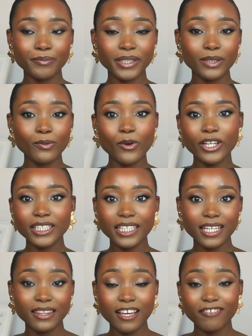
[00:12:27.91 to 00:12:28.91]
be 1
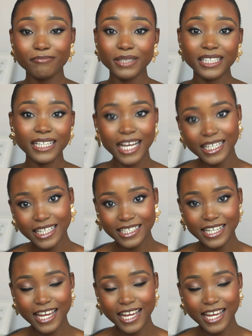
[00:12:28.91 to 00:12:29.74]
year that I've been in Canada.